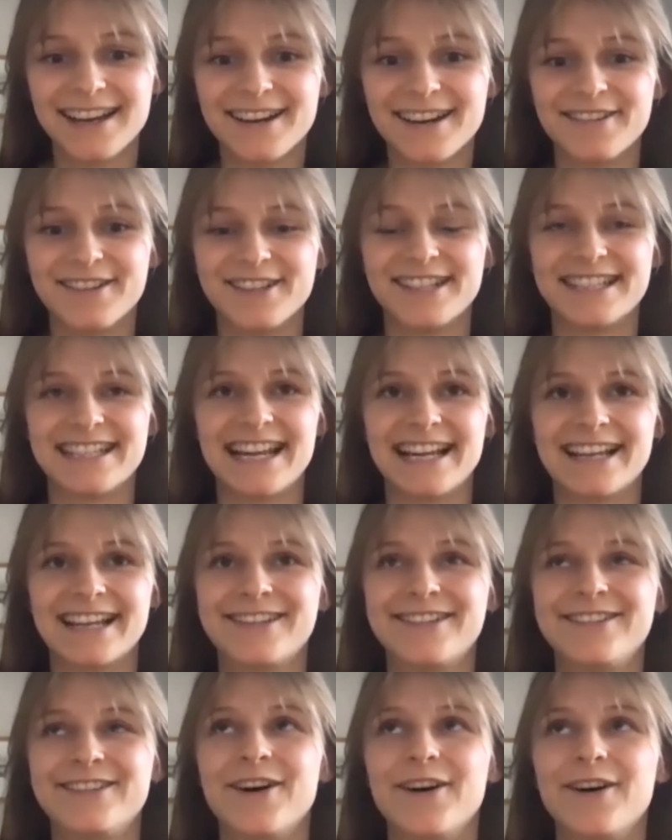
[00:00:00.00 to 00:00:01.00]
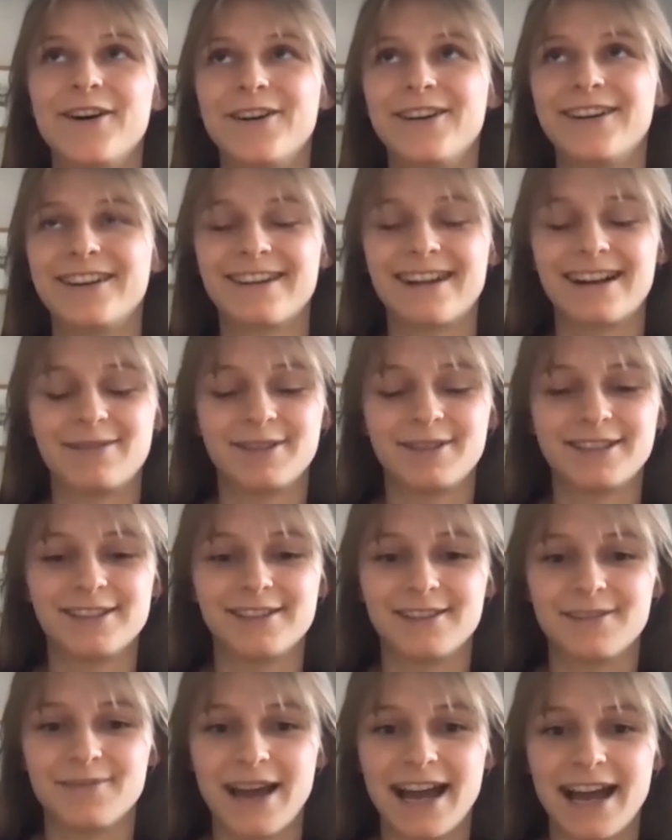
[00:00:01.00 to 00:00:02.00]
which is like so incredible to
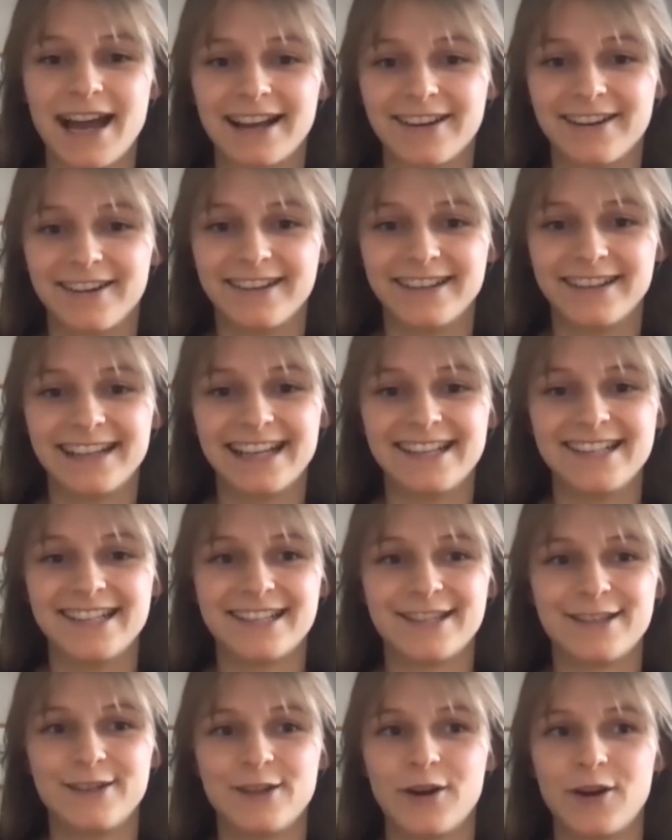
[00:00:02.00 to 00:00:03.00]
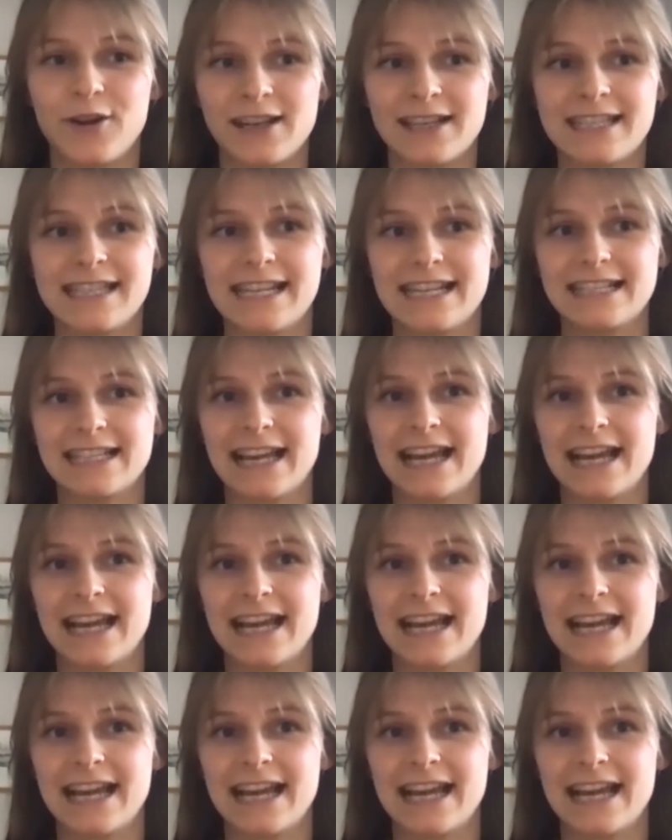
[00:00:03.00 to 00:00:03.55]
look back on and just notice this,